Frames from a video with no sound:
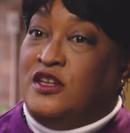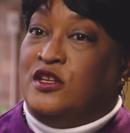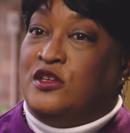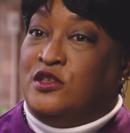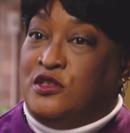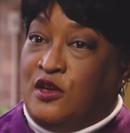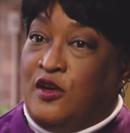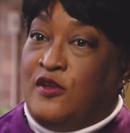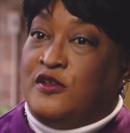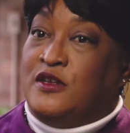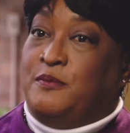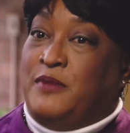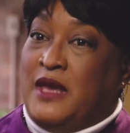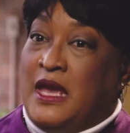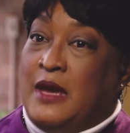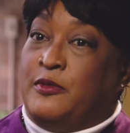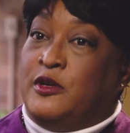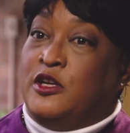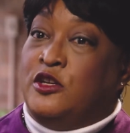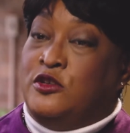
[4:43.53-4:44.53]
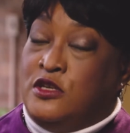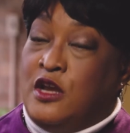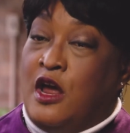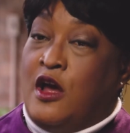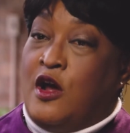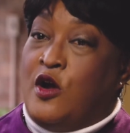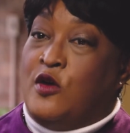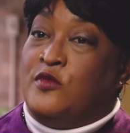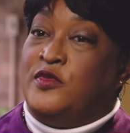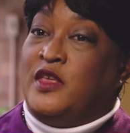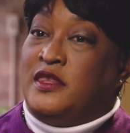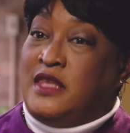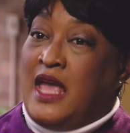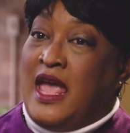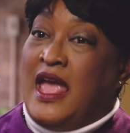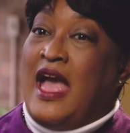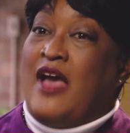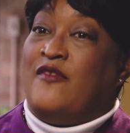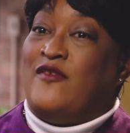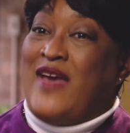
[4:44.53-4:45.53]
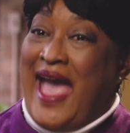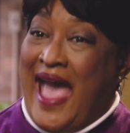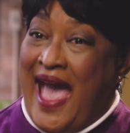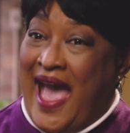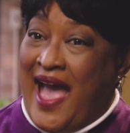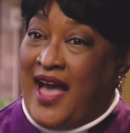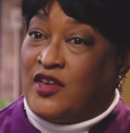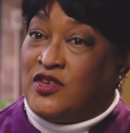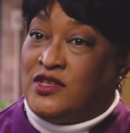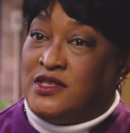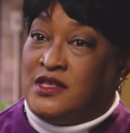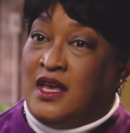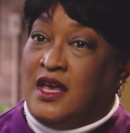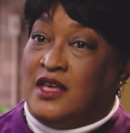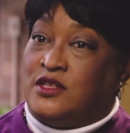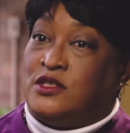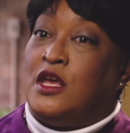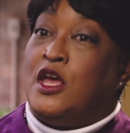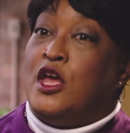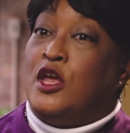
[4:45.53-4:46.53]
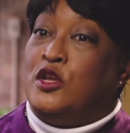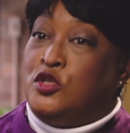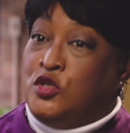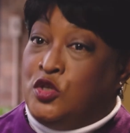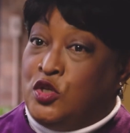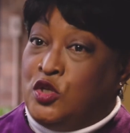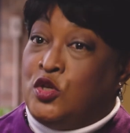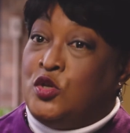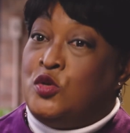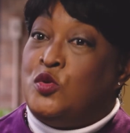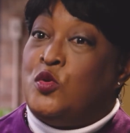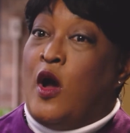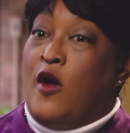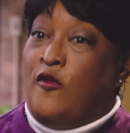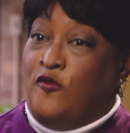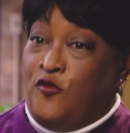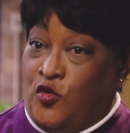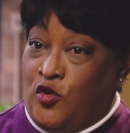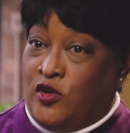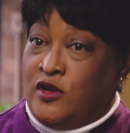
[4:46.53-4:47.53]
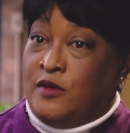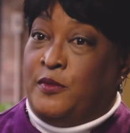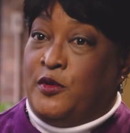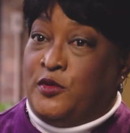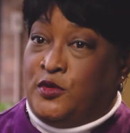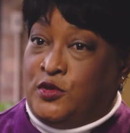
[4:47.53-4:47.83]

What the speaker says: deserve to be able to know that they have access to affordable